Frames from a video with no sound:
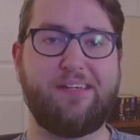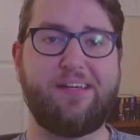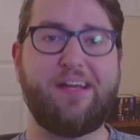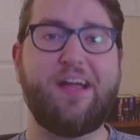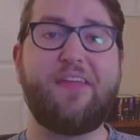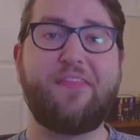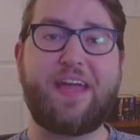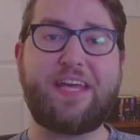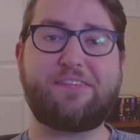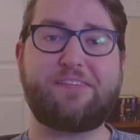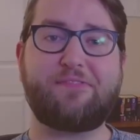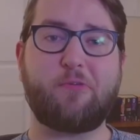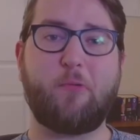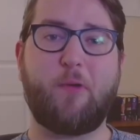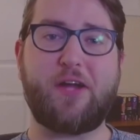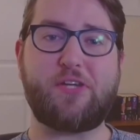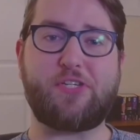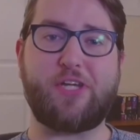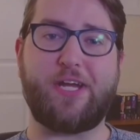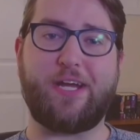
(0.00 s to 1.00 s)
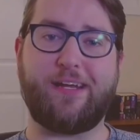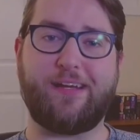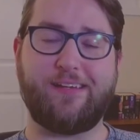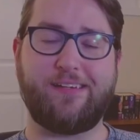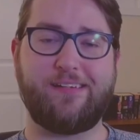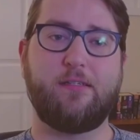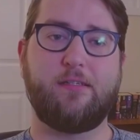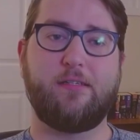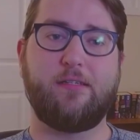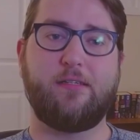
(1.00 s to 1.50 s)
Thanks for watching.
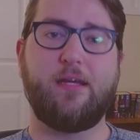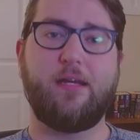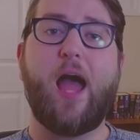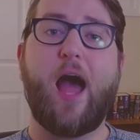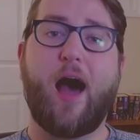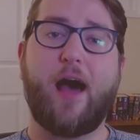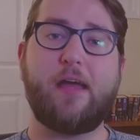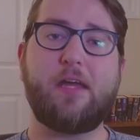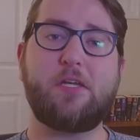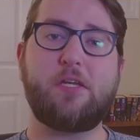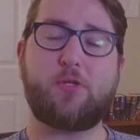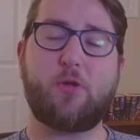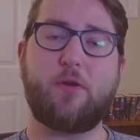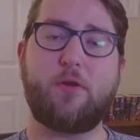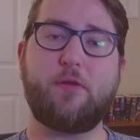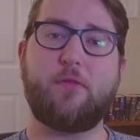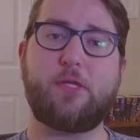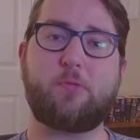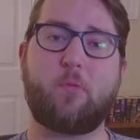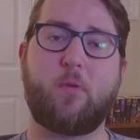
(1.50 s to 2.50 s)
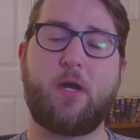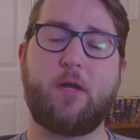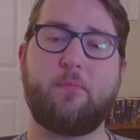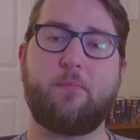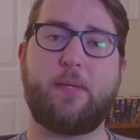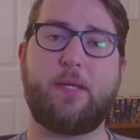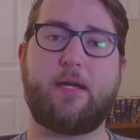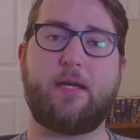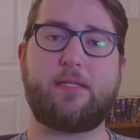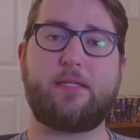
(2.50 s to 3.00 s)
I enjoyed this one
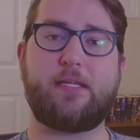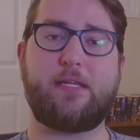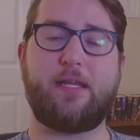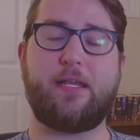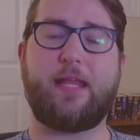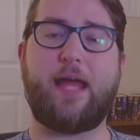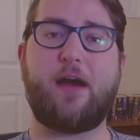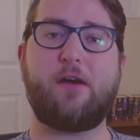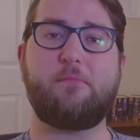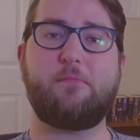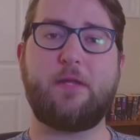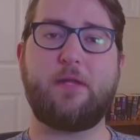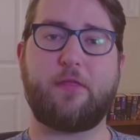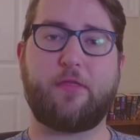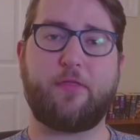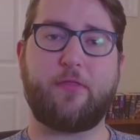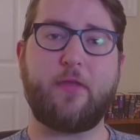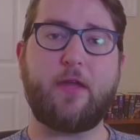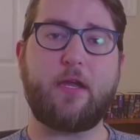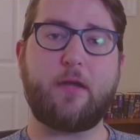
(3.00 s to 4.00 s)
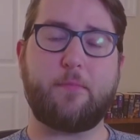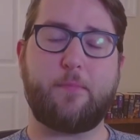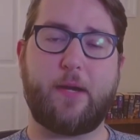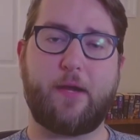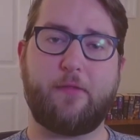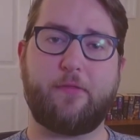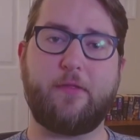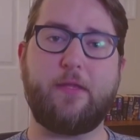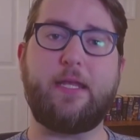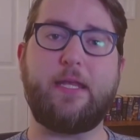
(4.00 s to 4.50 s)
because it allowed me to think
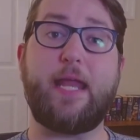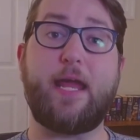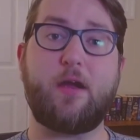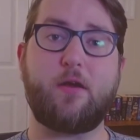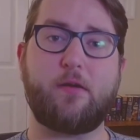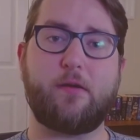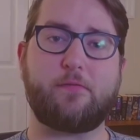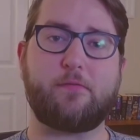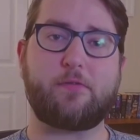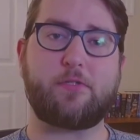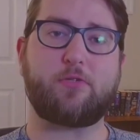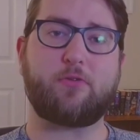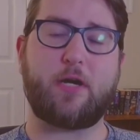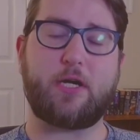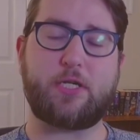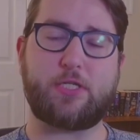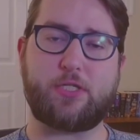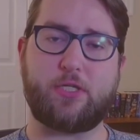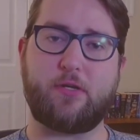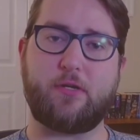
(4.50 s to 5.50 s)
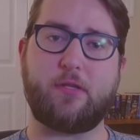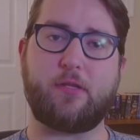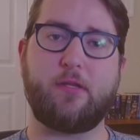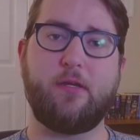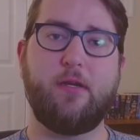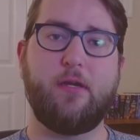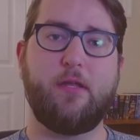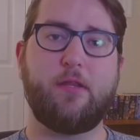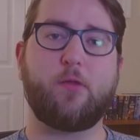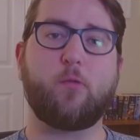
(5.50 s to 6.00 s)
about the narrative structure and
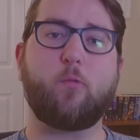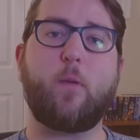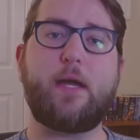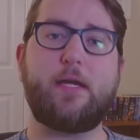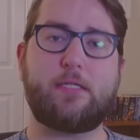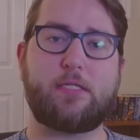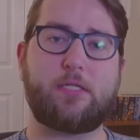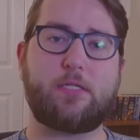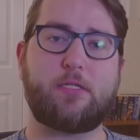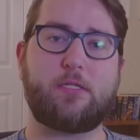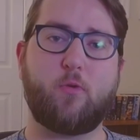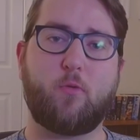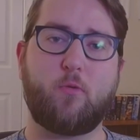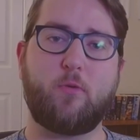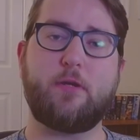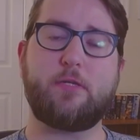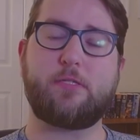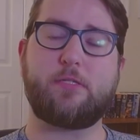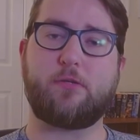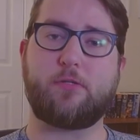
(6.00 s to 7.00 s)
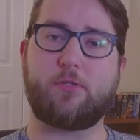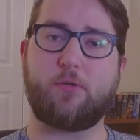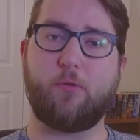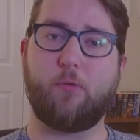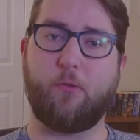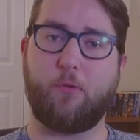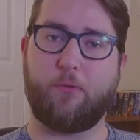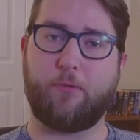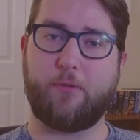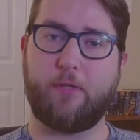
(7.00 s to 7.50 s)
the way stories are
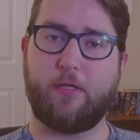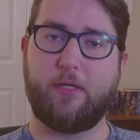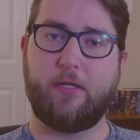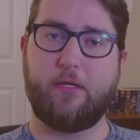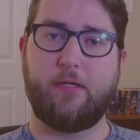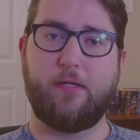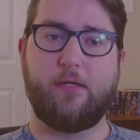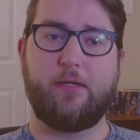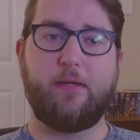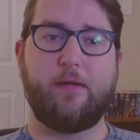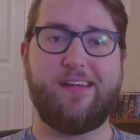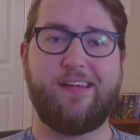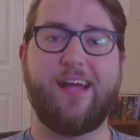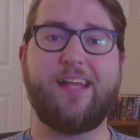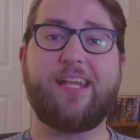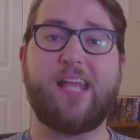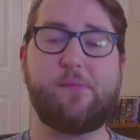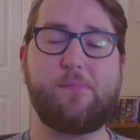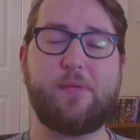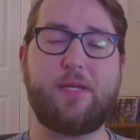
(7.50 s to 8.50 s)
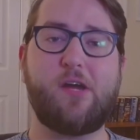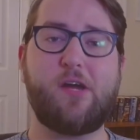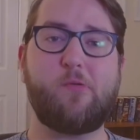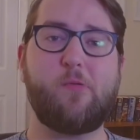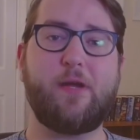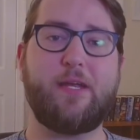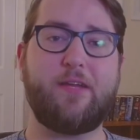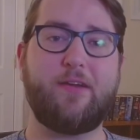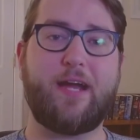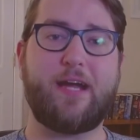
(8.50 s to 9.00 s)
told. Let me know
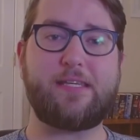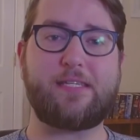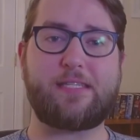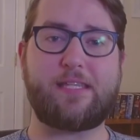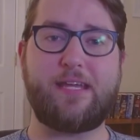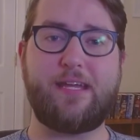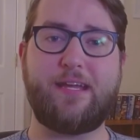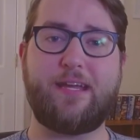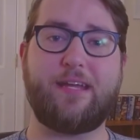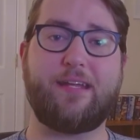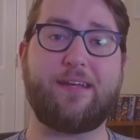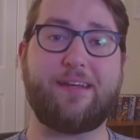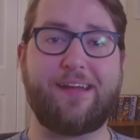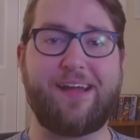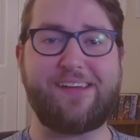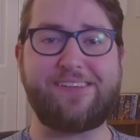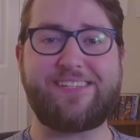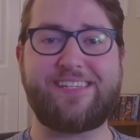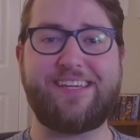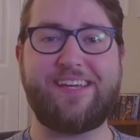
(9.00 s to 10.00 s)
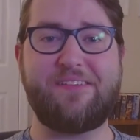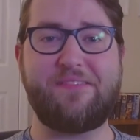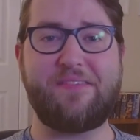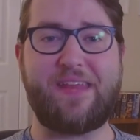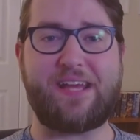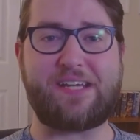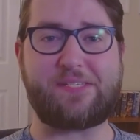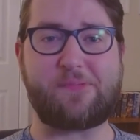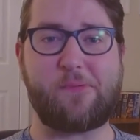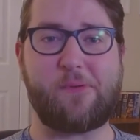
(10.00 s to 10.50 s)
what you guys think, and I'll see you in the
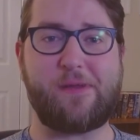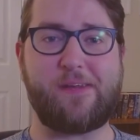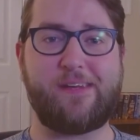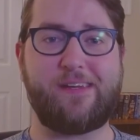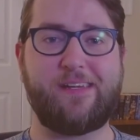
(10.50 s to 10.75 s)
next one.